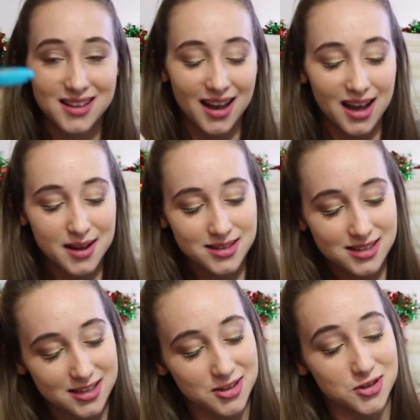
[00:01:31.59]
I did
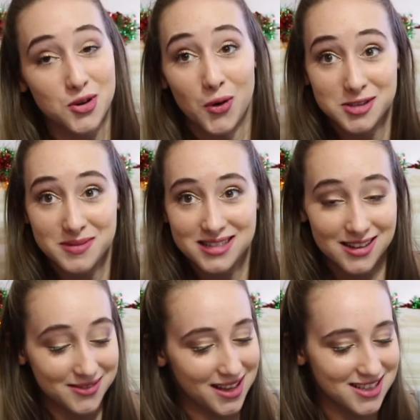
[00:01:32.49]
scissors towards
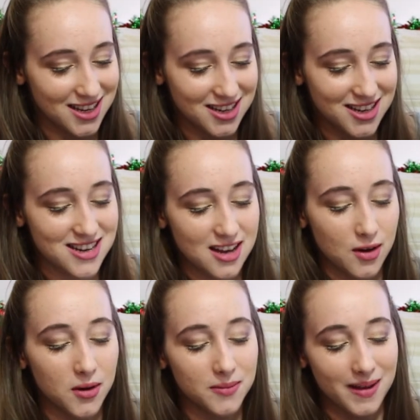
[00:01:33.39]
myself. That's not a good idea.
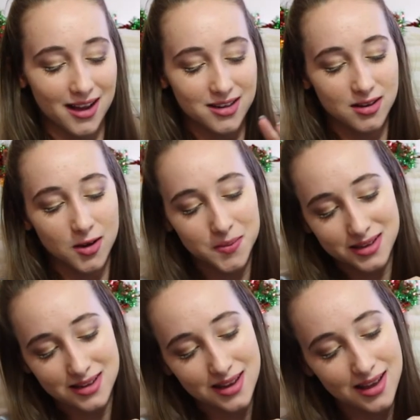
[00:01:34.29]
Oh my god. Open.
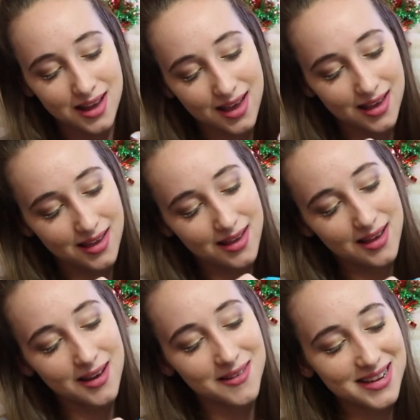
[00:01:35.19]

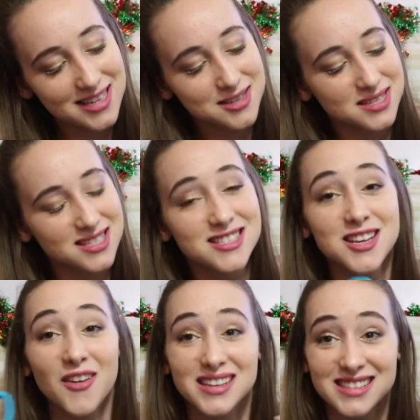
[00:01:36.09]
Oh my gosh, I'm
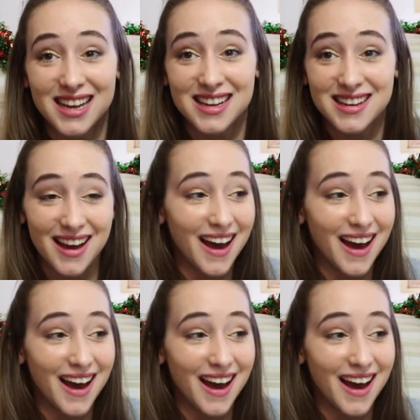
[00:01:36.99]
so excited.